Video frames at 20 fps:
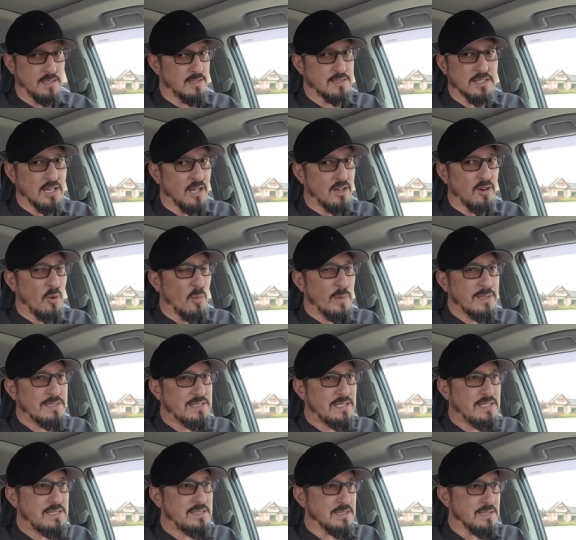It's not
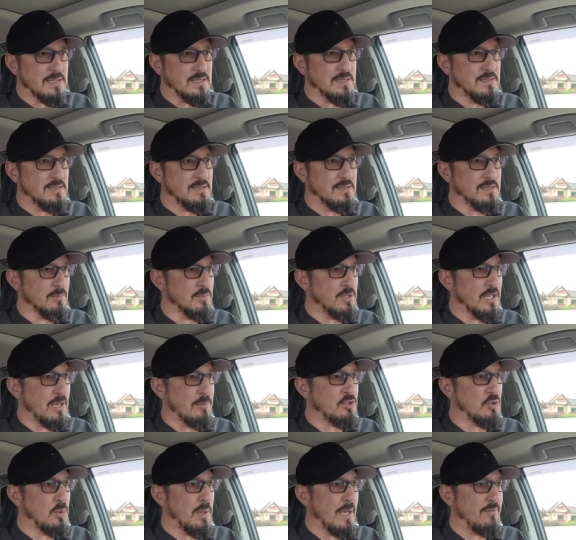always easy.
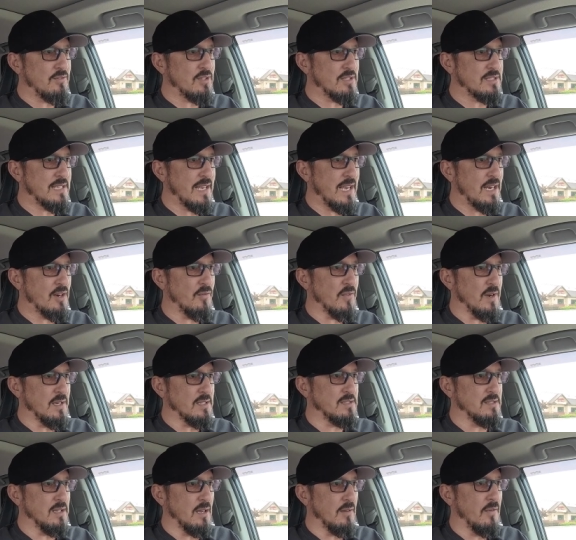Sometimes you have to
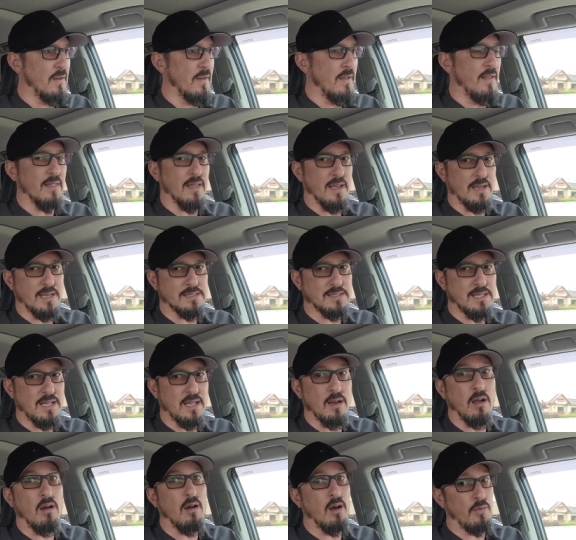sacrifice stuff. Like I
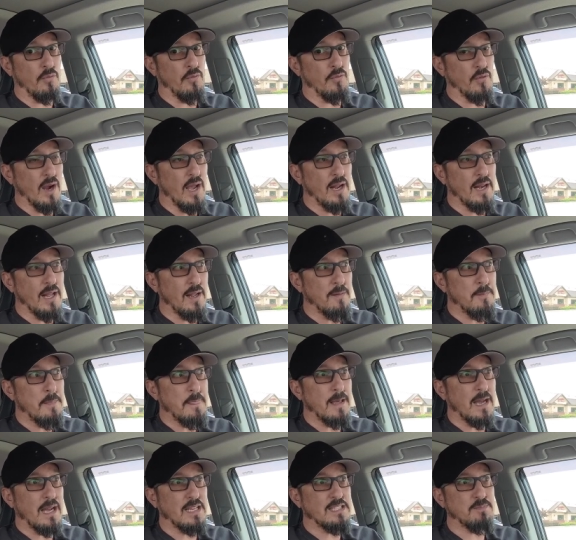said, on Friday,
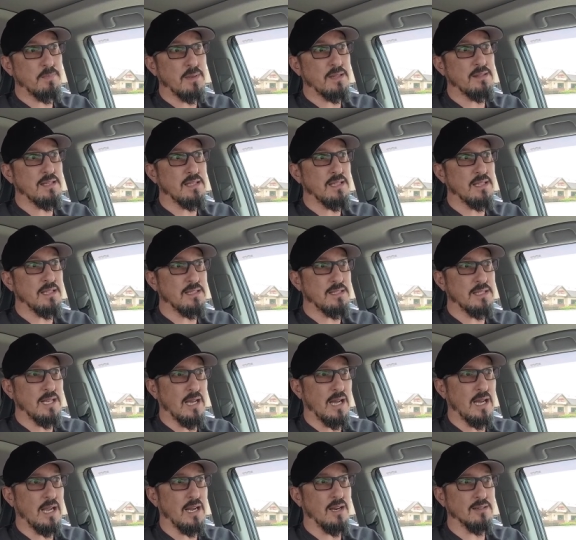I spent the
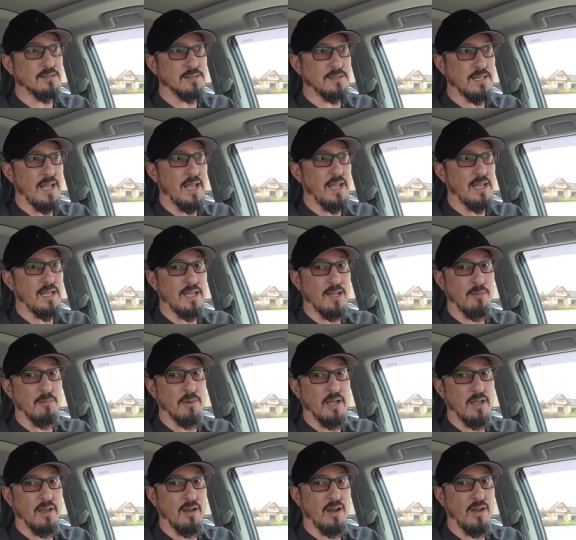entire day in
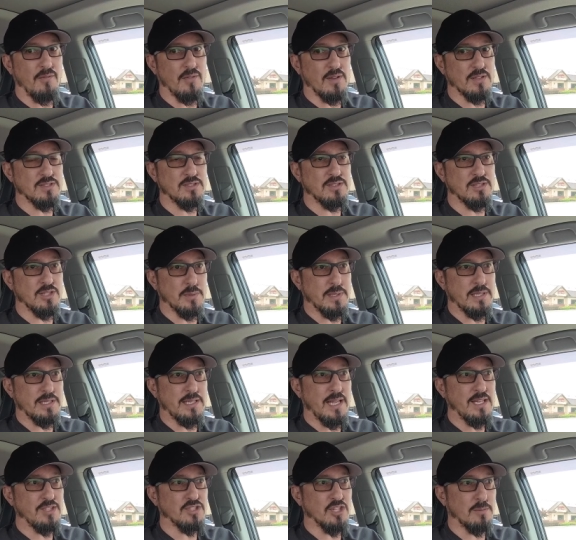my office doing
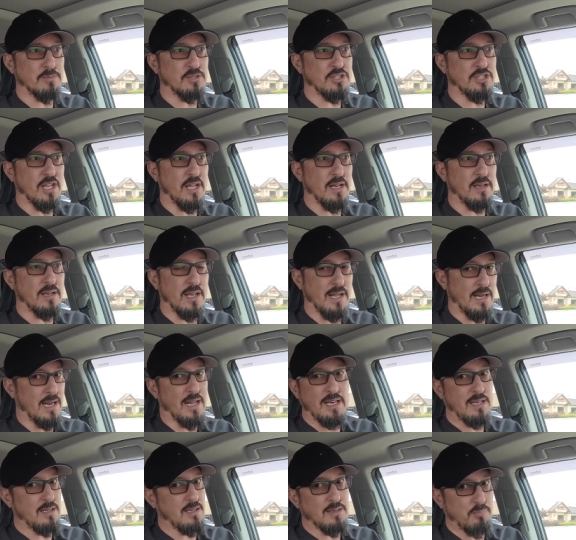day job shit. And
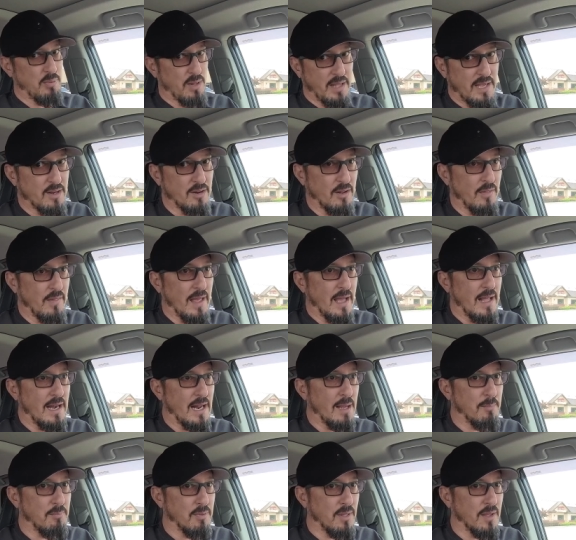I didn't plan on that.
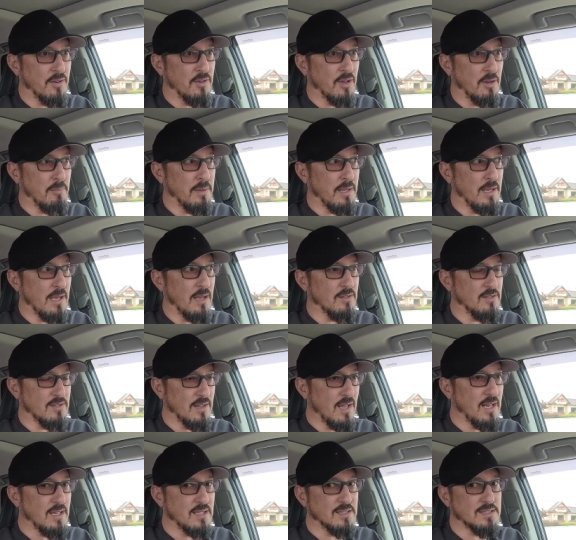I planned on being
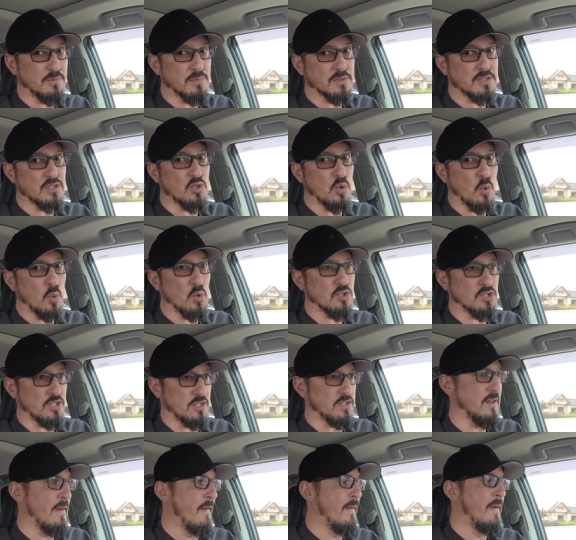outside because it was
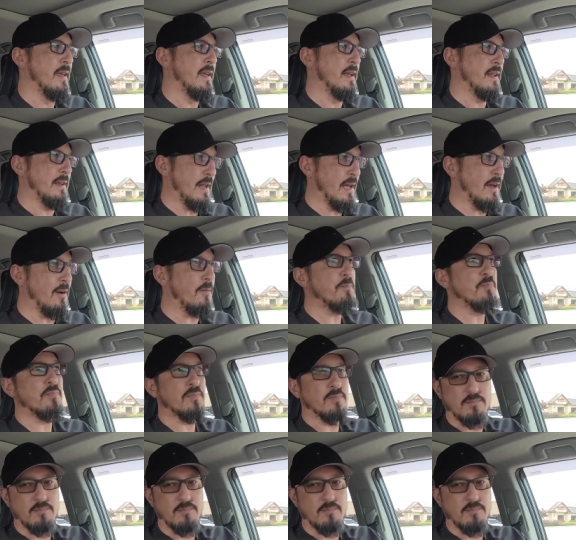gorgeous. Now,